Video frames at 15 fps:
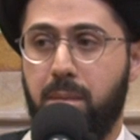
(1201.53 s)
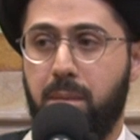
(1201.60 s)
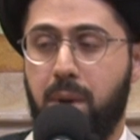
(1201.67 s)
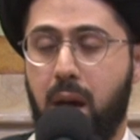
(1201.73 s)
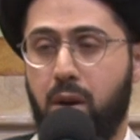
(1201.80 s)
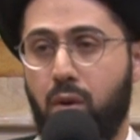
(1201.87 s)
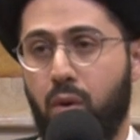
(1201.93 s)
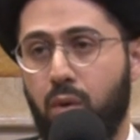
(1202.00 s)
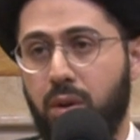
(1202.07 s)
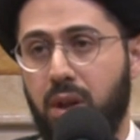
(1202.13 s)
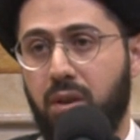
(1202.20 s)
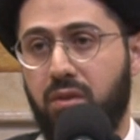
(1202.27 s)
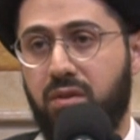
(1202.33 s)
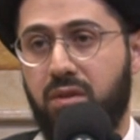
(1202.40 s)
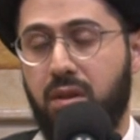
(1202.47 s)
Not only
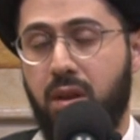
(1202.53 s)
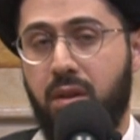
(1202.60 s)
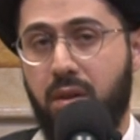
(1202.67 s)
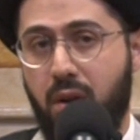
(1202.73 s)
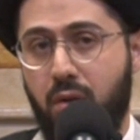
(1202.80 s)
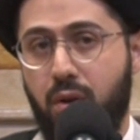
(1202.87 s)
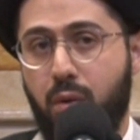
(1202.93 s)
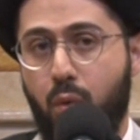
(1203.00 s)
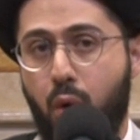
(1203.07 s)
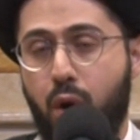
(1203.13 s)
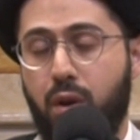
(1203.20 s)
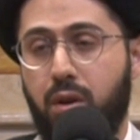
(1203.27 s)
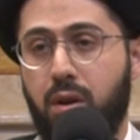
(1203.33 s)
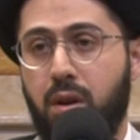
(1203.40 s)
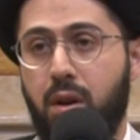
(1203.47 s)
is their
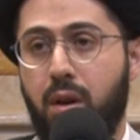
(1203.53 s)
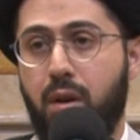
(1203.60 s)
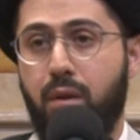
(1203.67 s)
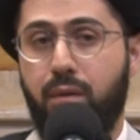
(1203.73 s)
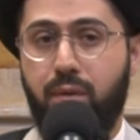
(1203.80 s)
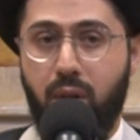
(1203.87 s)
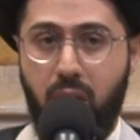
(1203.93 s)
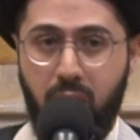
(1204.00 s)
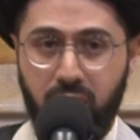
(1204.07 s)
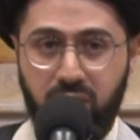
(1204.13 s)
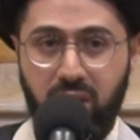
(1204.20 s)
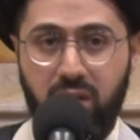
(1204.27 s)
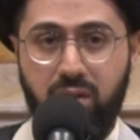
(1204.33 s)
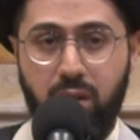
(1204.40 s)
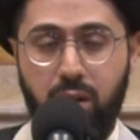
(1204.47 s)
reward for us
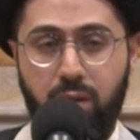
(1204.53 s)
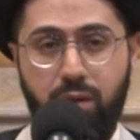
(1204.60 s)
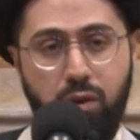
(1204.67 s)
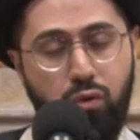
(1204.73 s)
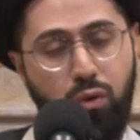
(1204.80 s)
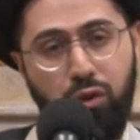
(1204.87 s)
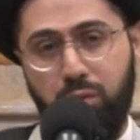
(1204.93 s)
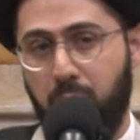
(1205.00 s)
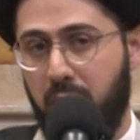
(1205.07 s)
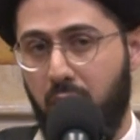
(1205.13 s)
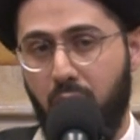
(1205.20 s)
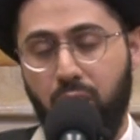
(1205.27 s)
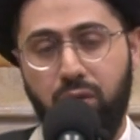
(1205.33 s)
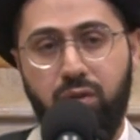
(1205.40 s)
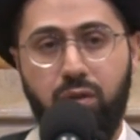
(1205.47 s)
as individuals, but
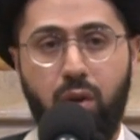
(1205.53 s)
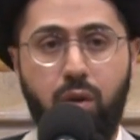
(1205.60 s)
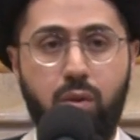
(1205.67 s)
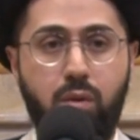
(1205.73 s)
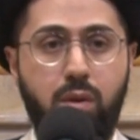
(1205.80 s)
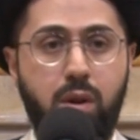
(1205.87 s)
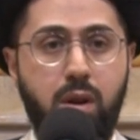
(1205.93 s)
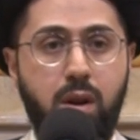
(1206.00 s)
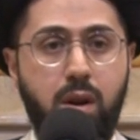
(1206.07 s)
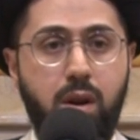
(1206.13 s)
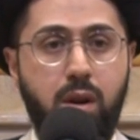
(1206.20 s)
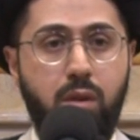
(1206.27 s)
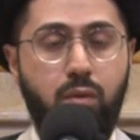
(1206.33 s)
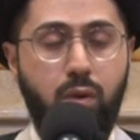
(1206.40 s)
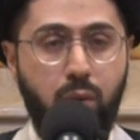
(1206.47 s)
also
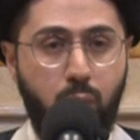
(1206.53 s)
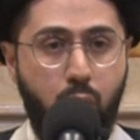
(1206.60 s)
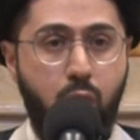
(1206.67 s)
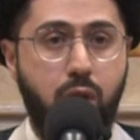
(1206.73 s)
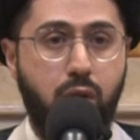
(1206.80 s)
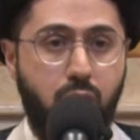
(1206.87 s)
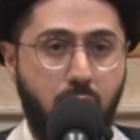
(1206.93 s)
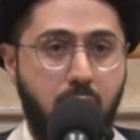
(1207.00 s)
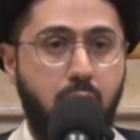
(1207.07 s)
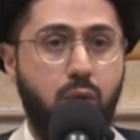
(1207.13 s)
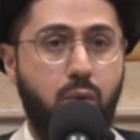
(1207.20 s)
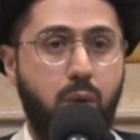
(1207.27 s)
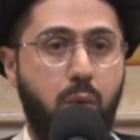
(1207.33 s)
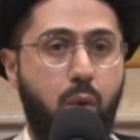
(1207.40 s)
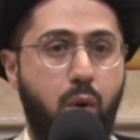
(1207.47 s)
reward, greater
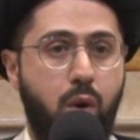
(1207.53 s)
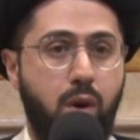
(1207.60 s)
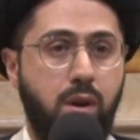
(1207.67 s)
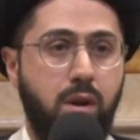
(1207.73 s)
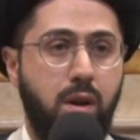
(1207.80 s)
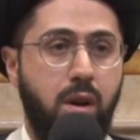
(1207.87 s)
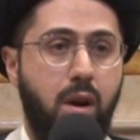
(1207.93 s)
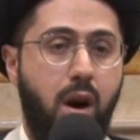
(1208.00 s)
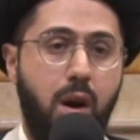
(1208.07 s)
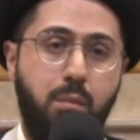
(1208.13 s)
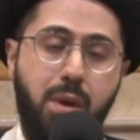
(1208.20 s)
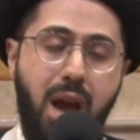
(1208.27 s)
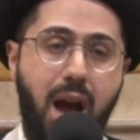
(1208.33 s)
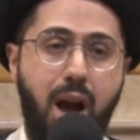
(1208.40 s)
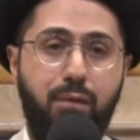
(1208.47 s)
reward on
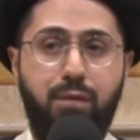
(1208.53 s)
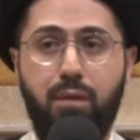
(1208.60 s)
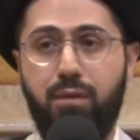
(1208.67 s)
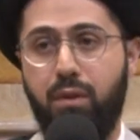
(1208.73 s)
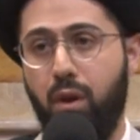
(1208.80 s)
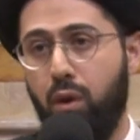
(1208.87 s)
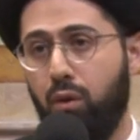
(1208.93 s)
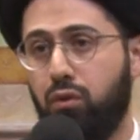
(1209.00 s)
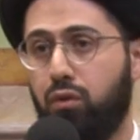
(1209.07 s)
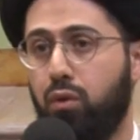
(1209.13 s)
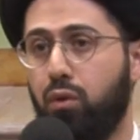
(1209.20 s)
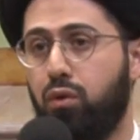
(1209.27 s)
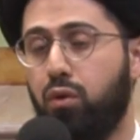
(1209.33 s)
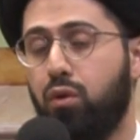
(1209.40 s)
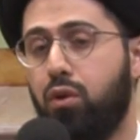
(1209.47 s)
behalf of those
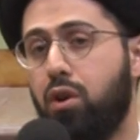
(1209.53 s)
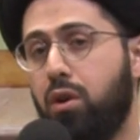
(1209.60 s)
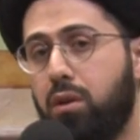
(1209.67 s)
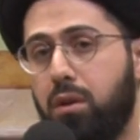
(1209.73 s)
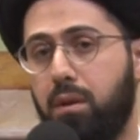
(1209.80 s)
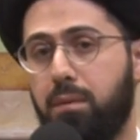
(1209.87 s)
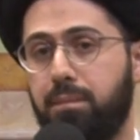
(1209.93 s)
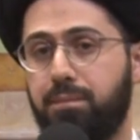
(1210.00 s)
who do good.